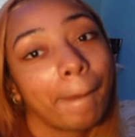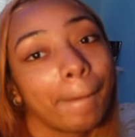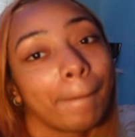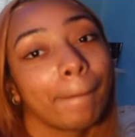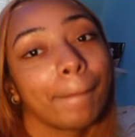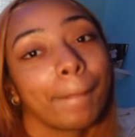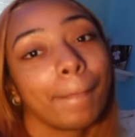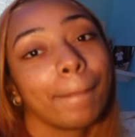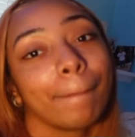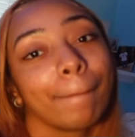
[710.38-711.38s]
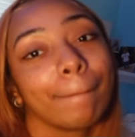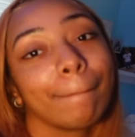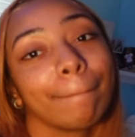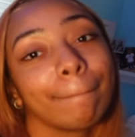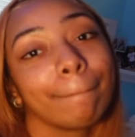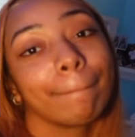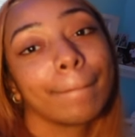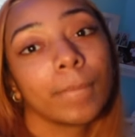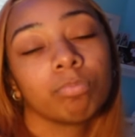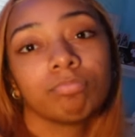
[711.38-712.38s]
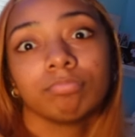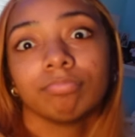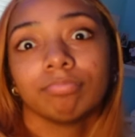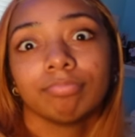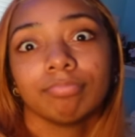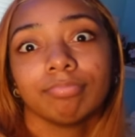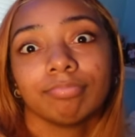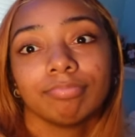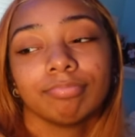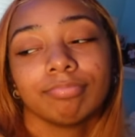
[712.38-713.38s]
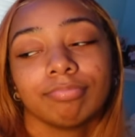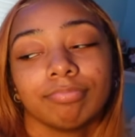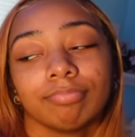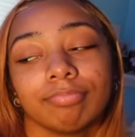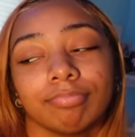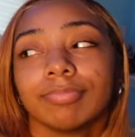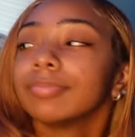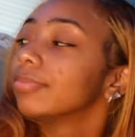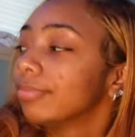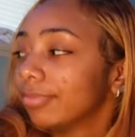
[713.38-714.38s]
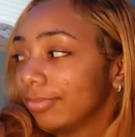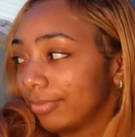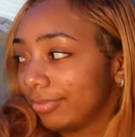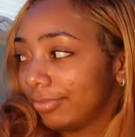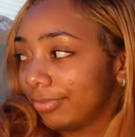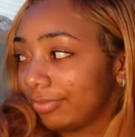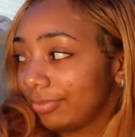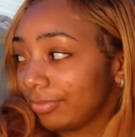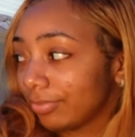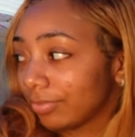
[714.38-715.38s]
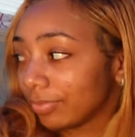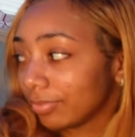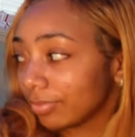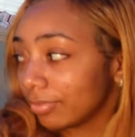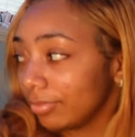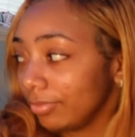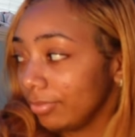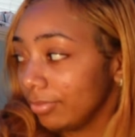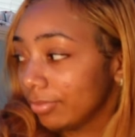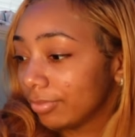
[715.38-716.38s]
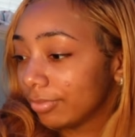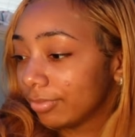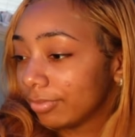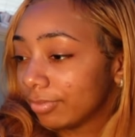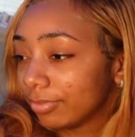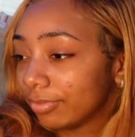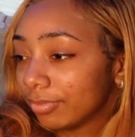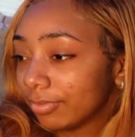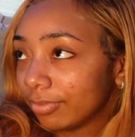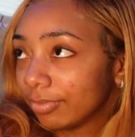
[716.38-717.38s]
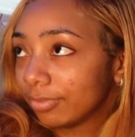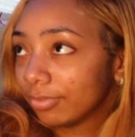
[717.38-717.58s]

This person isn't speaking.